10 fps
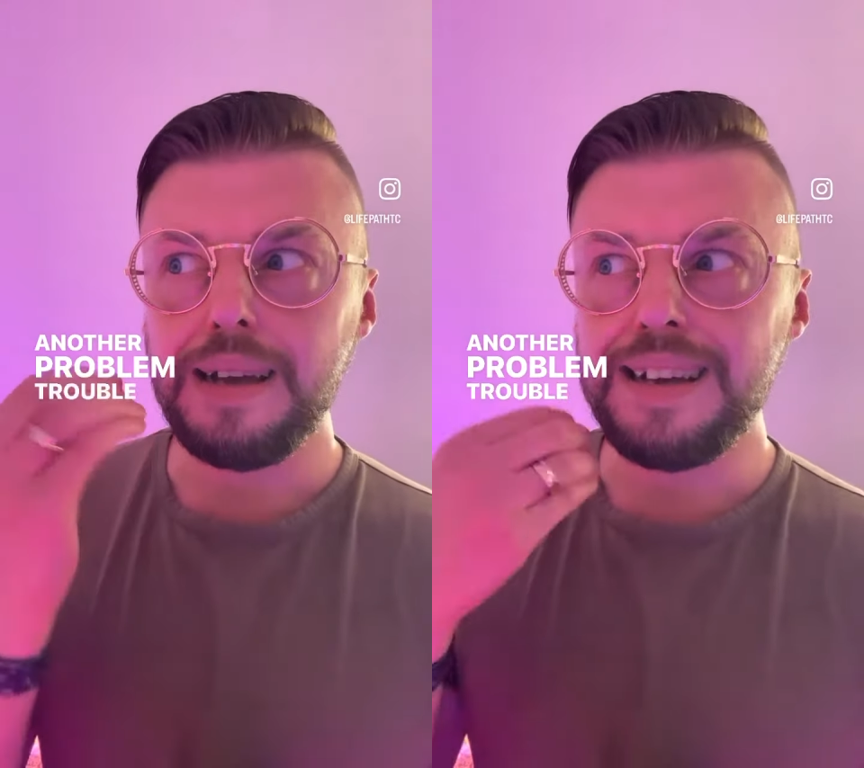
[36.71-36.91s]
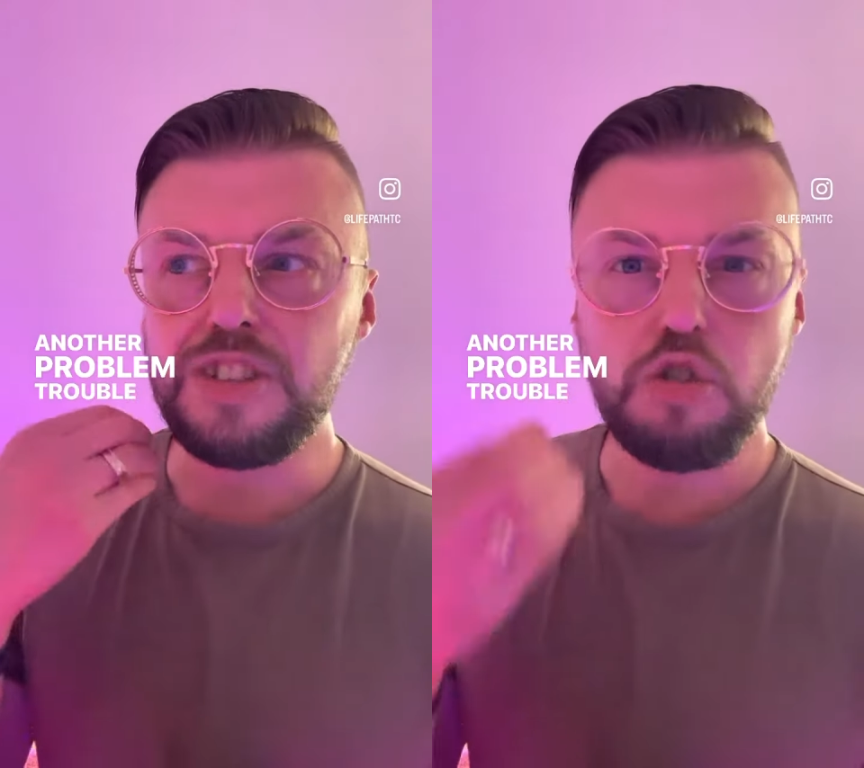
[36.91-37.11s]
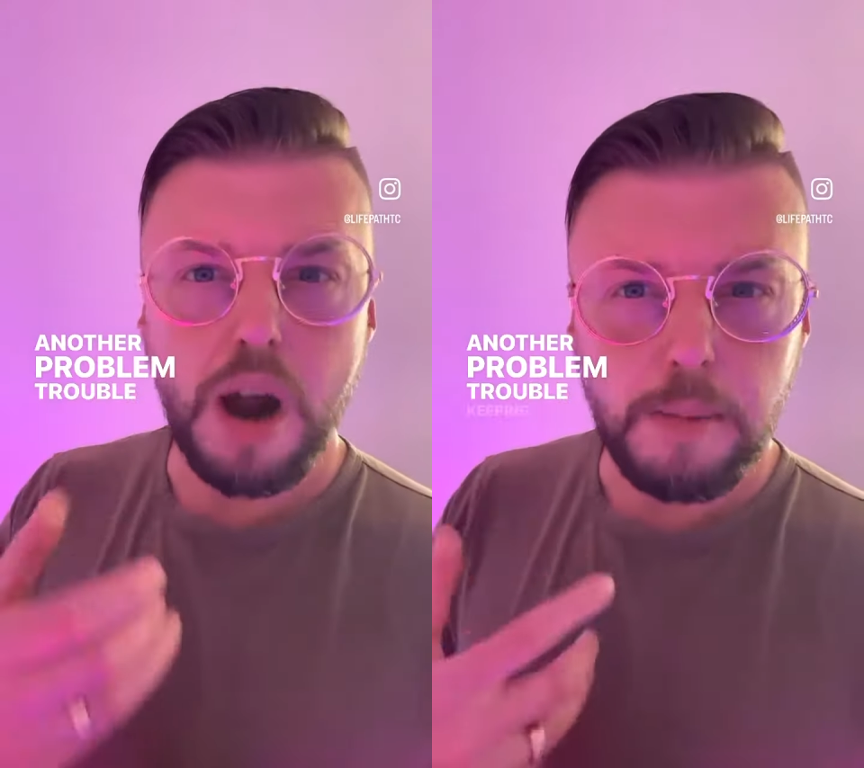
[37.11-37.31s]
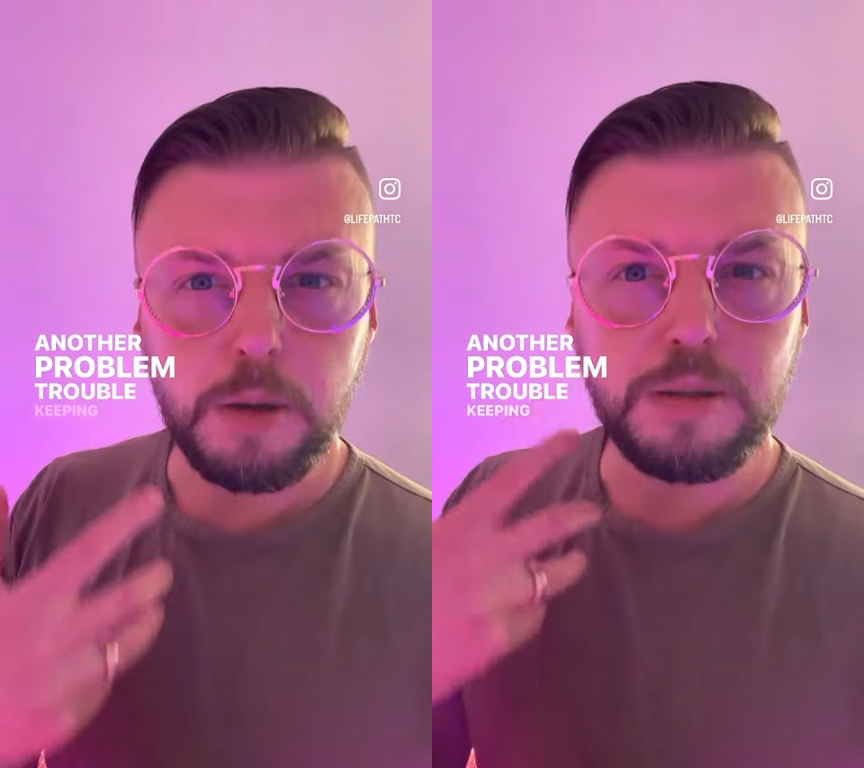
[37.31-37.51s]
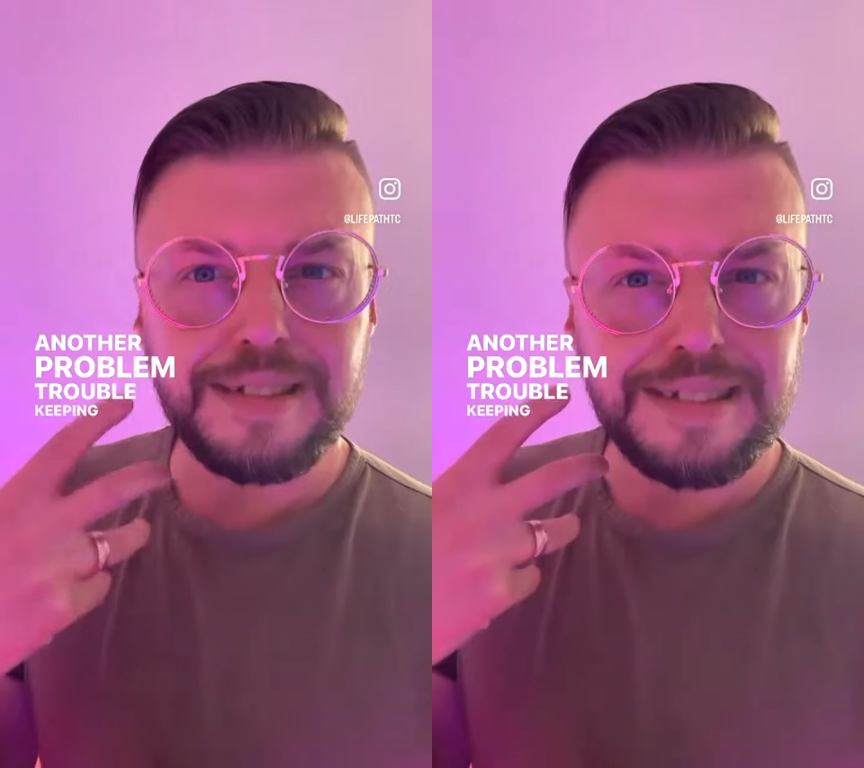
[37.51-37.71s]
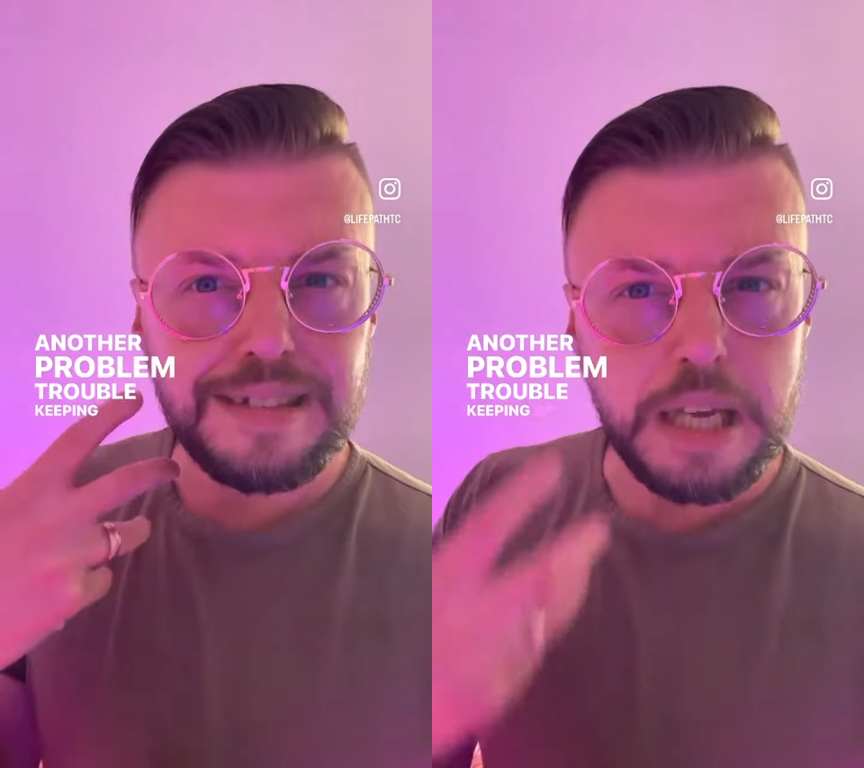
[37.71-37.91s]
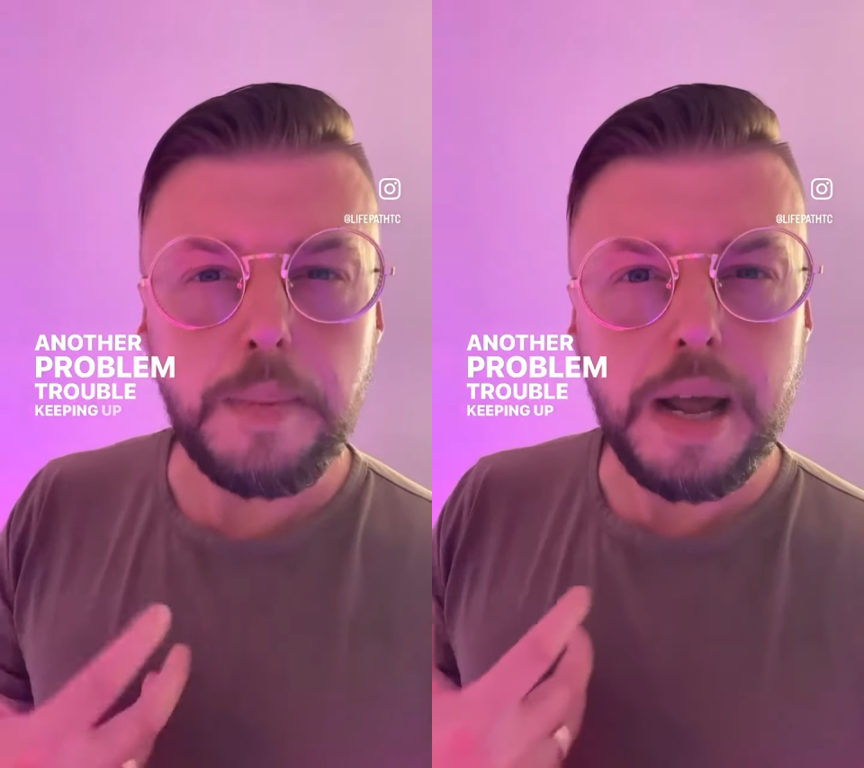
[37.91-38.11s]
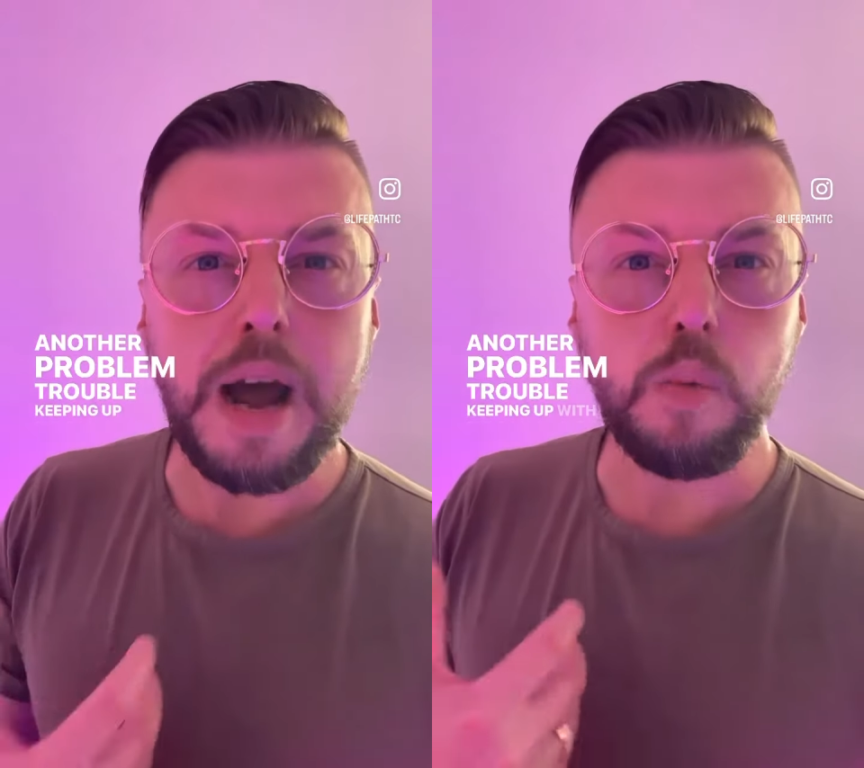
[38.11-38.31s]
trouble
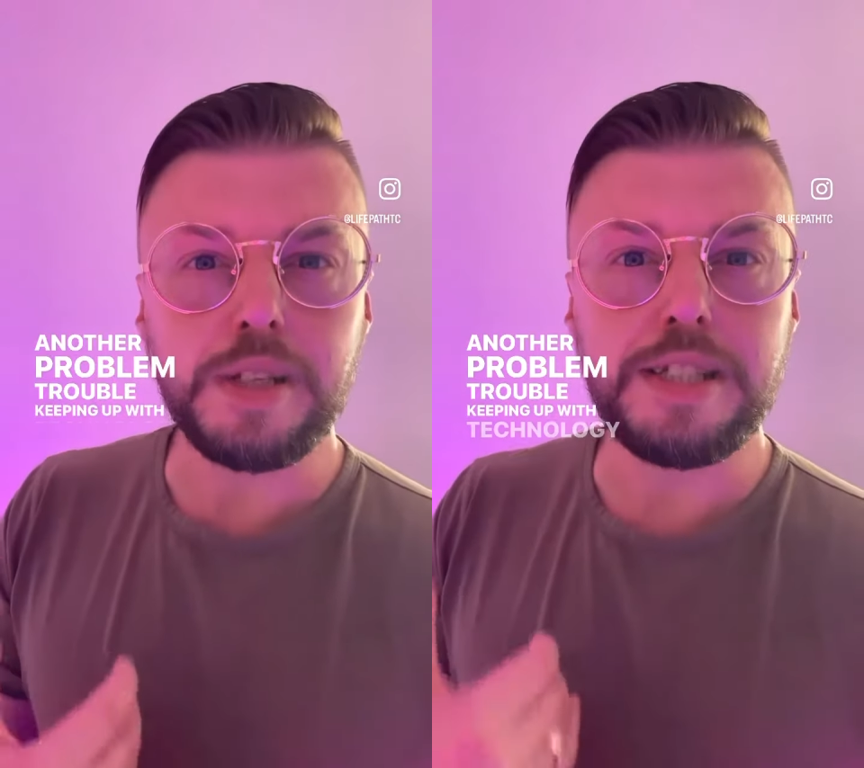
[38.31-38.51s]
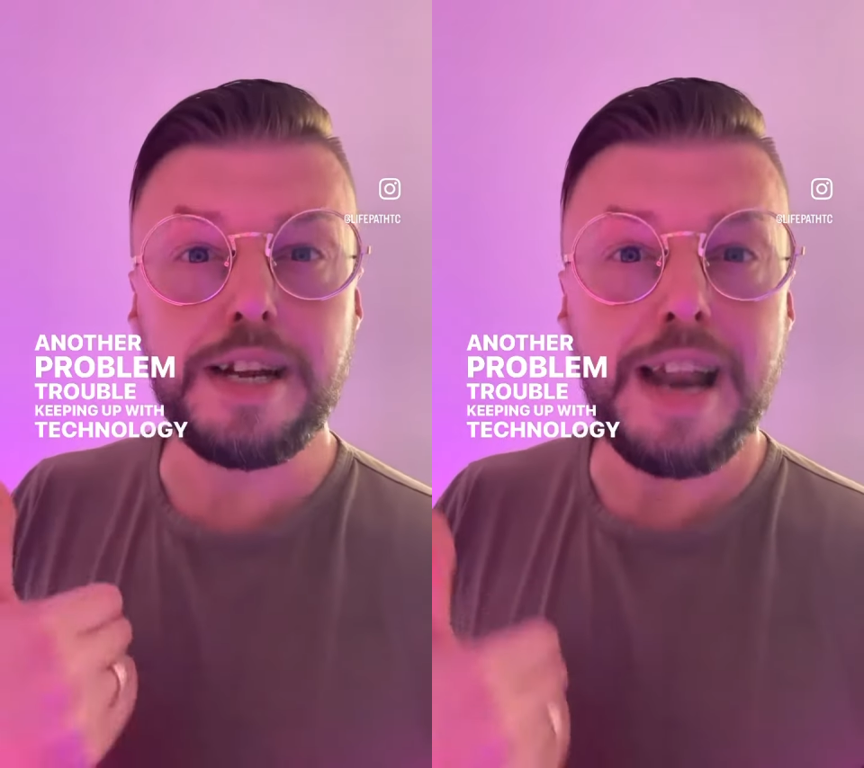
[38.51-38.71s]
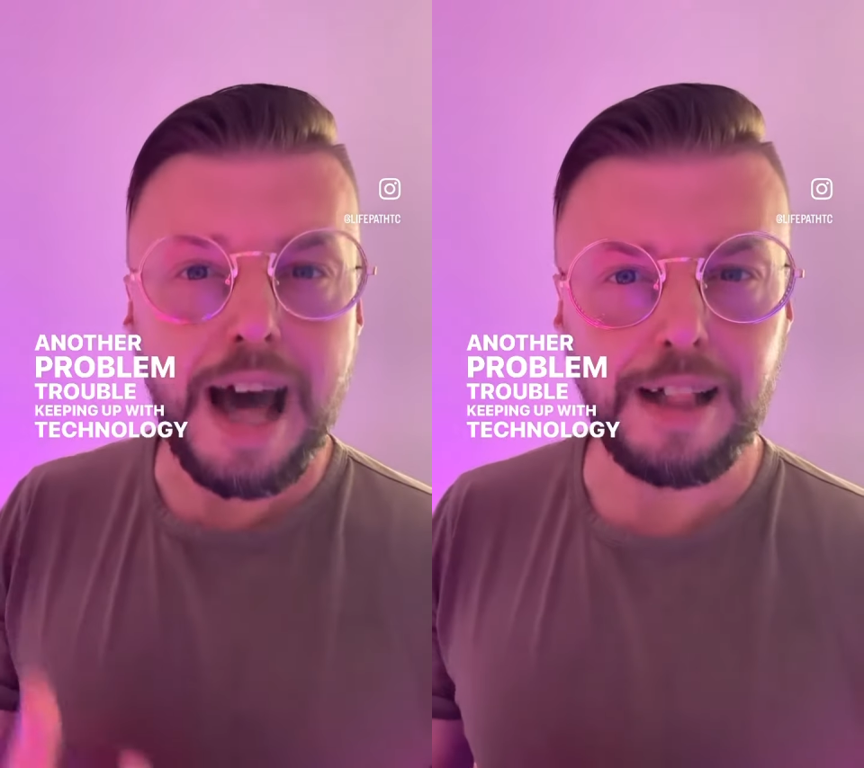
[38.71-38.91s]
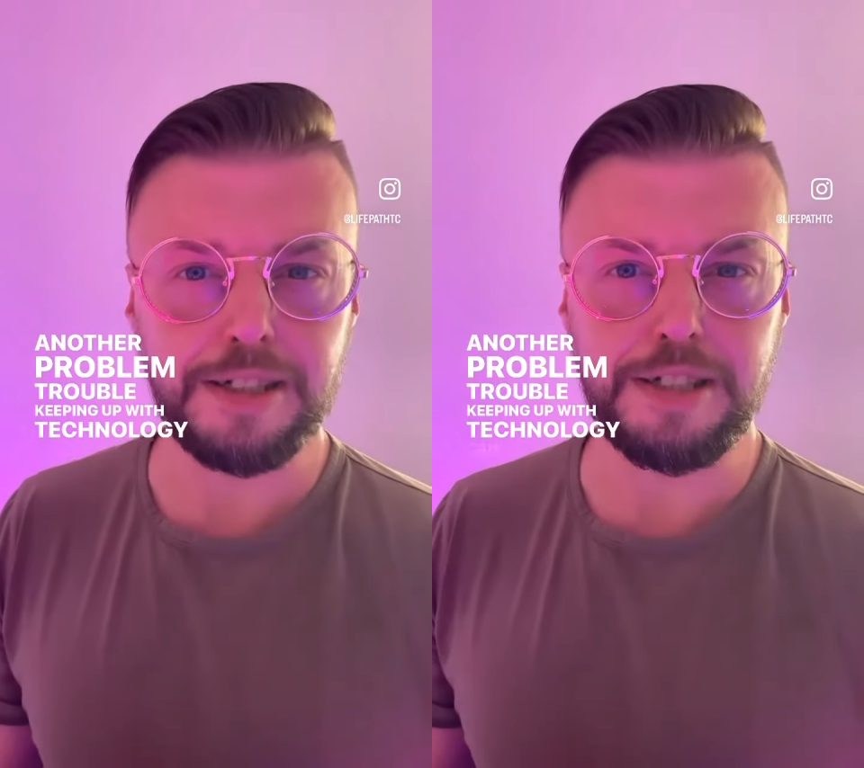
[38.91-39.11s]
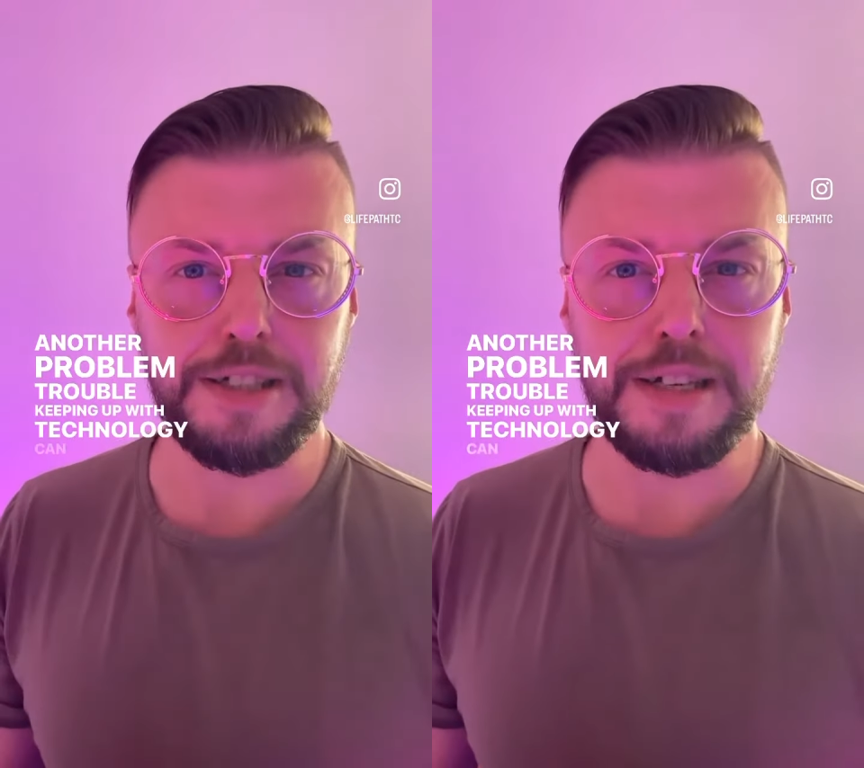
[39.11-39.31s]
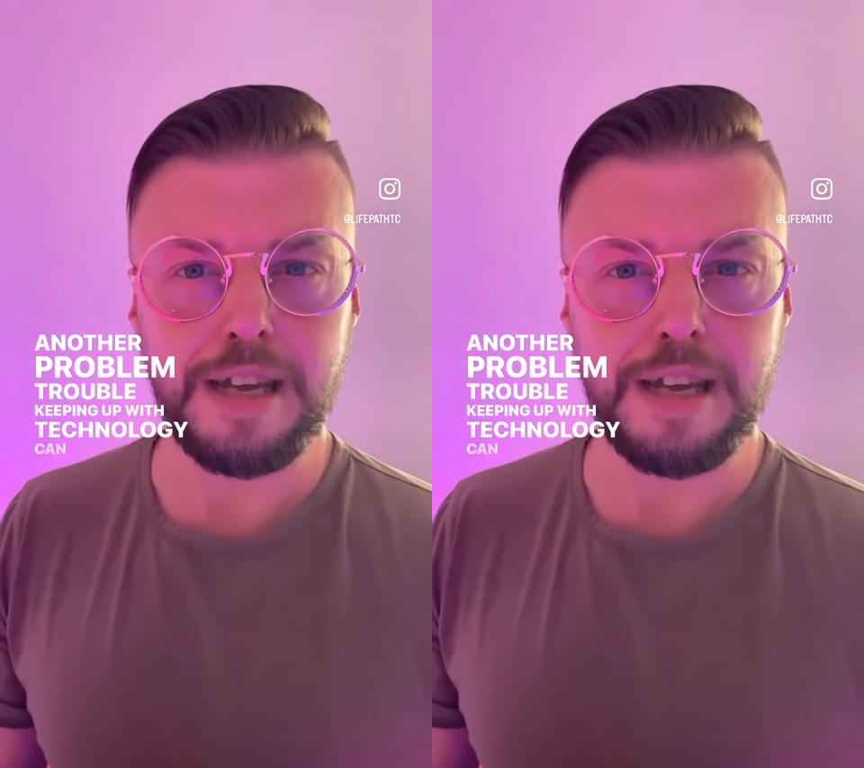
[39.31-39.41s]
keeping up with technology